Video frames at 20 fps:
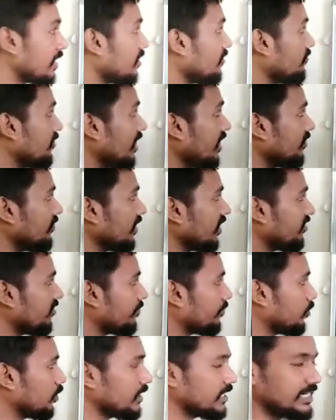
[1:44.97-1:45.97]
When we
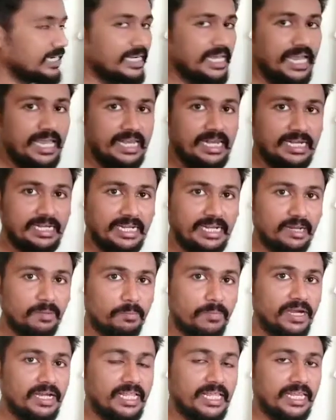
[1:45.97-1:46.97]
have put a dielectric
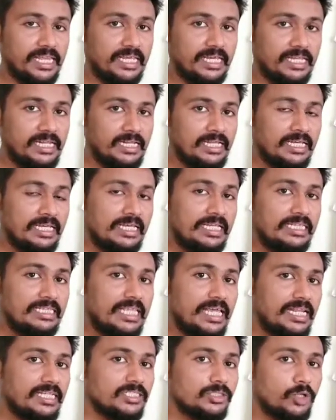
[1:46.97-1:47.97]
material,
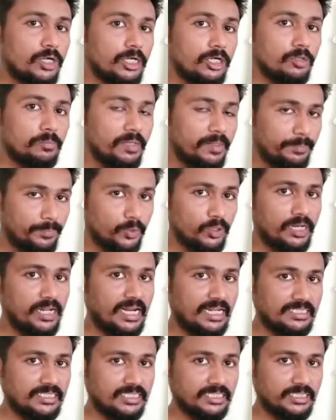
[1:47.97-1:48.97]
there is going to be
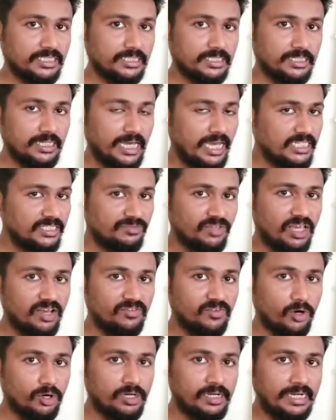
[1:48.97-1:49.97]
polarization, as we have
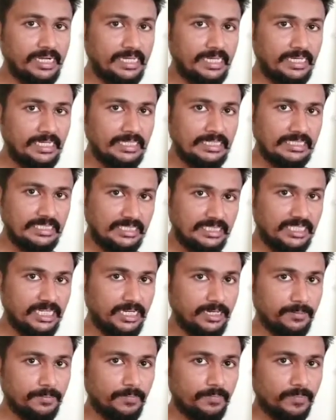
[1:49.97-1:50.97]
already
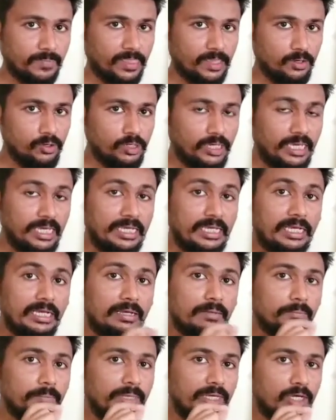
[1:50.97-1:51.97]
seen. Okay.
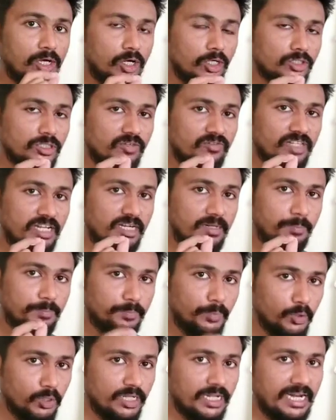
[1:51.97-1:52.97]
Because of that
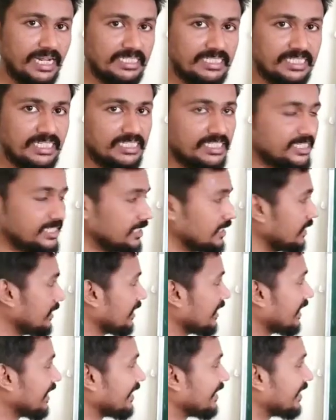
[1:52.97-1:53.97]

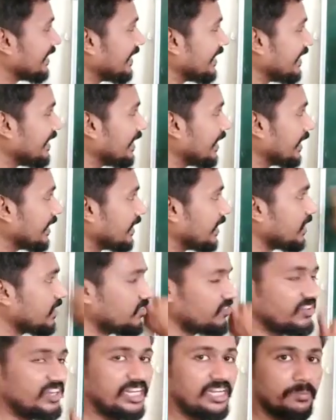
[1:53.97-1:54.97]
polarization, the
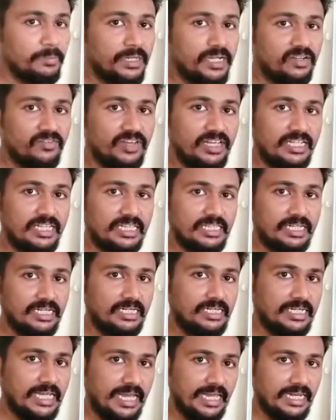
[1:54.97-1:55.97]
electric field between the
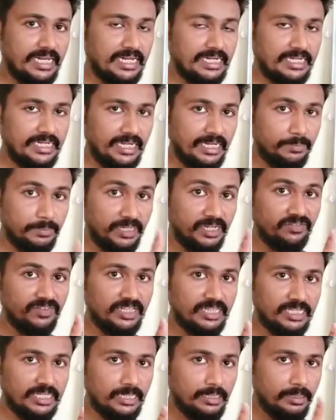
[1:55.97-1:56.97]
dielectric,
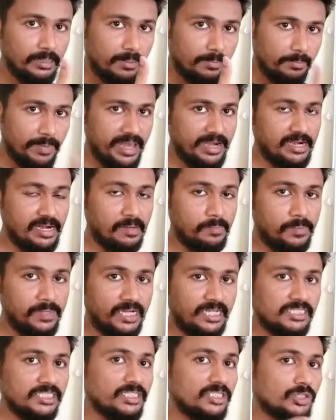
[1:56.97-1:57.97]
between the parallel
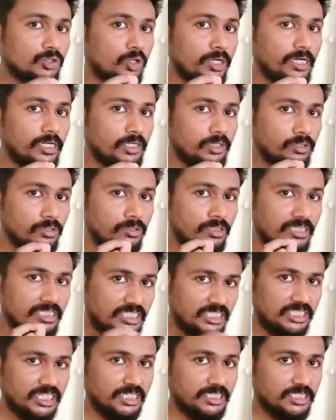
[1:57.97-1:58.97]
plates is going to
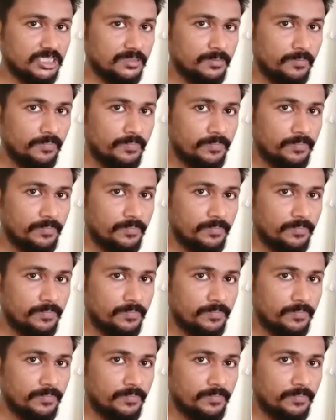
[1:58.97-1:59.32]
change.